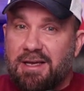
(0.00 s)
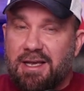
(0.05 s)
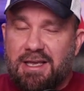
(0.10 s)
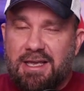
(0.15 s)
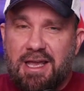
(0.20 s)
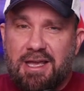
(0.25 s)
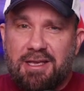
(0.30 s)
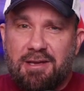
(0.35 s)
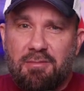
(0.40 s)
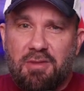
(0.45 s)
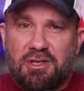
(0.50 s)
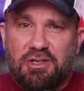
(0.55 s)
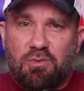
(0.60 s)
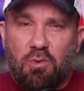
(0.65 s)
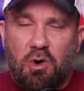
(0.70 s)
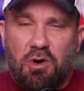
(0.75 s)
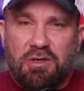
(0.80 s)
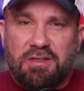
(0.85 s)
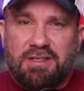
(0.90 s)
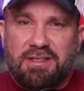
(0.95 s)
It can't get much
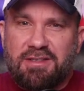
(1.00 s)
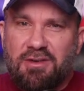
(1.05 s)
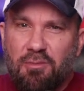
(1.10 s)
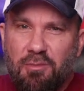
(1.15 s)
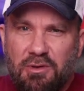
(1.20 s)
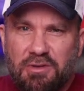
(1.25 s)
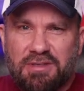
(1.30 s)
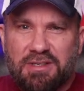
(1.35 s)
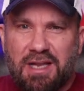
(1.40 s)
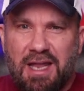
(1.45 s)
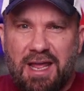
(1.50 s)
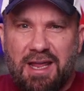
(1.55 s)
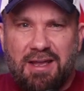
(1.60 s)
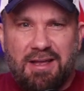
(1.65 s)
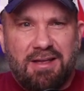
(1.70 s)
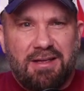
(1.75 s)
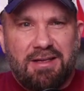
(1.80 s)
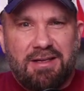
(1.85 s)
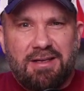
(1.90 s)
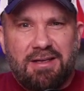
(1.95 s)
worse. It's almost
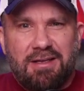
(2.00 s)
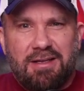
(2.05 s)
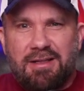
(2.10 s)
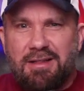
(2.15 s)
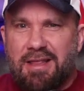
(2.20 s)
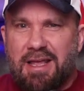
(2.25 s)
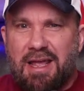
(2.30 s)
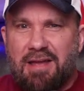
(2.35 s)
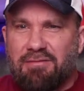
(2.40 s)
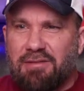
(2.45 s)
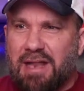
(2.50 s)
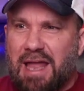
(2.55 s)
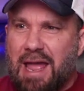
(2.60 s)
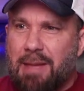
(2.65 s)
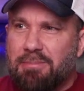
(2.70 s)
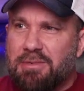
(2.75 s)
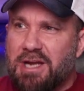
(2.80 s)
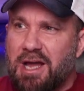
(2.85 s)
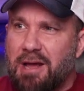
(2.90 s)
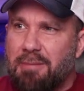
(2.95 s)
like they have
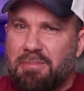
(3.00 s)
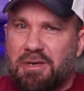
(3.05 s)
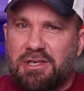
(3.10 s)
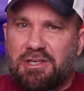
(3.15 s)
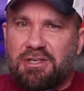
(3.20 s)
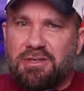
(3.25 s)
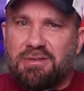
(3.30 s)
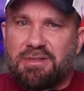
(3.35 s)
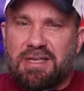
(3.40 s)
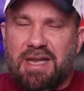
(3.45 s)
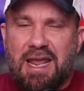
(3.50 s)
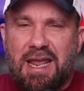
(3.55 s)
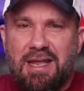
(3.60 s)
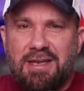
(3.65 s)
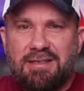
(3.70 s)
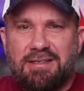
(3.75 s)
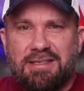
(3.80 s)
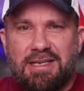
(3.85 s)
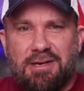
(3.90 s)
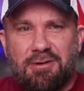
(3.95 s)
laptop issues
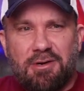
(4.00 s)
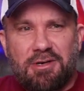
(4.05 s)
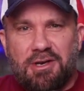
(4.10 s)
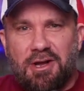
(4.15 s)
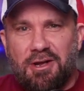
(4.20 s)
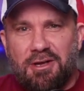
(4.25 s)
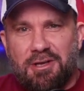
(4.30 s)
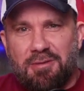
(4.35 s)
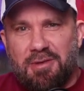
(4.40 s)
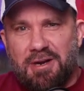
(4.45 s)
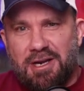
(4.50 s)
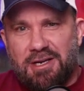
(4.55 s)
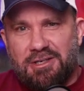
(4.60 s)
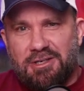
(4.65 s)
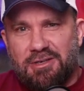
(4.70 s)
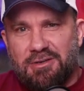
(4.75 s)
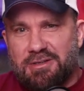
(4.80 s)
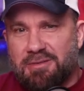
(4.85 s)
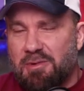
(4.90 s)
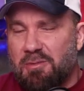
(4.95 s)
and secret document
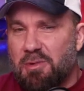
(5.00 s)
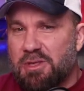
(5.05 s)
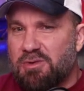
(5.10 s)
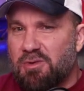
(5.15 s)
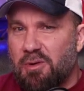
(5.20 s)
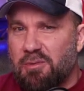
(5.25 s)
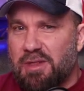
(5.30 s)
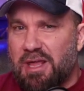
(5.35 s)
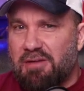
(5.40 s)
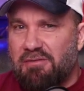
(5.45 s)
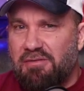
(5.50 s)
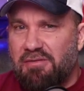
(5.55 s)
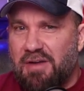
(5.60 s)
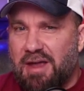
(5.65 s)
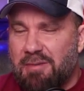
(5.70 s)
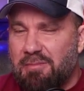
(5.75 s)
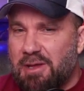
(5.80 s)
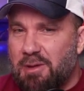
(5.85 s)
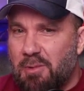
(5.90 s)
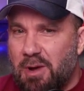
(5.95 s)
issues. I mean, what's wrong with that
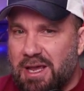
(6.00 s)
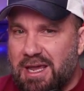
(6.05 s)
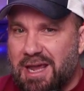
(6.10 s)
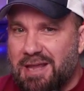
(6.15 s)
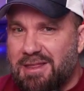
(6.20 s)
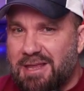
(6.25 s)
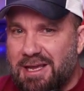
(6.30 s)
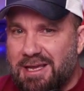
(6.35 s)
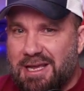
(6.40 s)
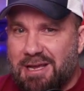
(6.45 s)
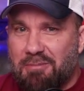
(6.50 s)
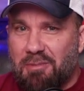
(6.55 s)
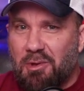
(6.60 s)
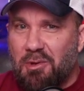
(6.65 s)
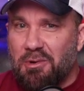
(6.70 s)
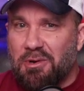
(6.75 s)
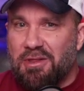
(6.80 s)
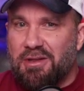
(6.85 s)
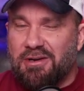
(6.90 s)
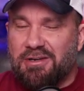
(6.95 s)
family? Why can't they keep a
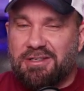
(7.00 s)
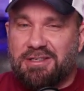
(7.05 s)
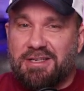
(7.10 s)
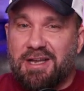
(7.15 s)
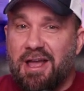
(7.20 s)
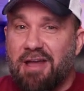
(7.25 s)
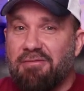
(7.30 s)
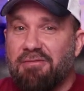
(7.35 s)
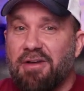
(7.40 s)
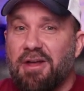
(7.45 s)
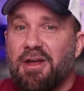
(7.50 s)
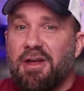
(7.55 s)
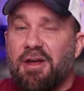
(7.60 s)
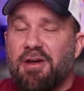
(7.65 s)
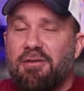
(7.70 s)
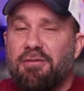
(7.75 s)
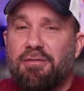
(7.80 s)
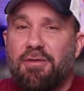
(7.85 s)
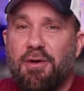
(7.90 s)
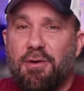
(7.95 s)
hold of their
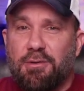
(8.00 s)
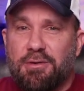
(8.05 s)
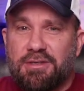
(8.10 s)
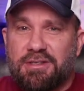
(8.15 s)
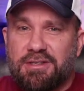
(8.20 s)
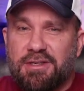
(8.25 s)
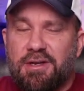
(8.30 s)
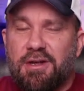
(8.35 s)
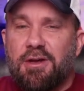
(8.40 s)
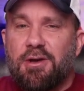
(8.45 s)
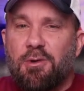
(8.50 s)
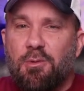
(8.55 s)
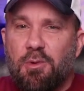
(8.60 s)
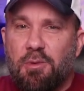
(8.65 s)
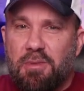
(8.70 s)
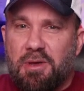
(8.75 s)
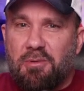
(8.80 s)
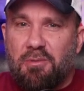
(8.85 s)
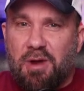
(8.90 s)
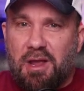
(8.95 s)
stuff? Folks,
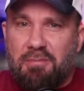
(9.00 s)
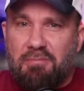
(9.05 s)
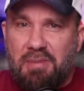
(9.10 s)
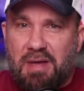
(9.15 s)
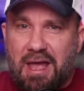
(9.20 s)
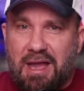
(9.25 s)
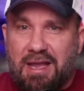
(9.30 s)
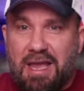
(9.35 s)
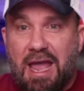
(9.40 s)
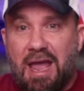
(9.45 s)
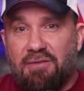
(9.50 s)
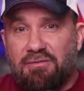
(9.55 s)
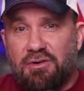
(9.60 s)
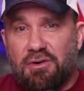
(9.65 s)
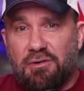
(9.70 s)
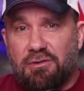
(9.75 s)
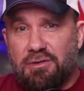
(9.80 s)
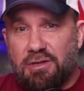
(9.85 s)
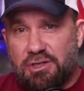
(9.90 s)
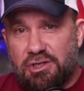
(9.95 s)
we'll be right back
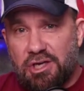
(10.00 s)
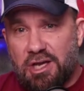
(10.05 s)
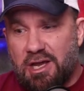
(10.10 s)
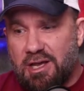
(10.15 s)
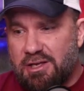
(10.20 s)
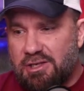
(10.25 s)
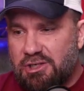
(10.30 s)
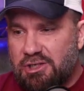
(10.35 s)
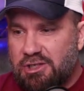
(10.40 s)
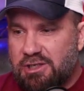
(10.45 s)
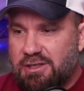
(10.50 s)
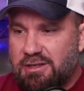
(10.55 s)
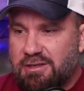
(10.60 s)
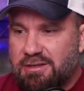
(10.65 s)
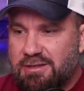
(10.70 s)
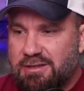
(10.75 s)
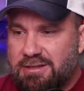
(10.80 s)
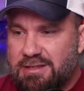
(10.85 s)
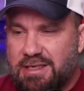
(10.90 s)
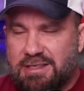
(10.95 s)
after the judge
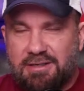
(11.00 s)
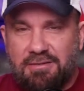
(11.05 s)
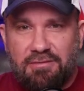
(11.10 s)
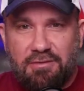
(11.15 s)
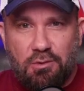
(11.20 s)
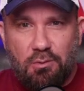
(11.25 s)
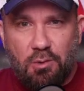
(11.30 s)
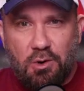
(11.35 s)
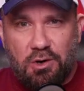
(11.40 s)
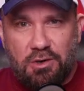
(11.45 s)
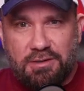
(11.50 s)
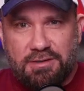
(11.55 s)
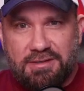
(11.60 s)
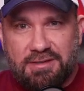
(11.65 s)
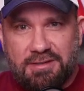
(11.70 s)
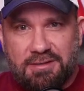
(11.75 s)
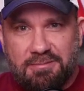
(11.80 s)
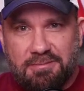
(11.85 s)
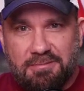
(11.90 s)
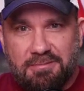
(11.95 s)
says a few
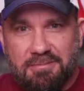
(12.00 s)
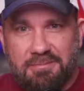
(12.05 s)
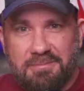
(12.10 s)
words.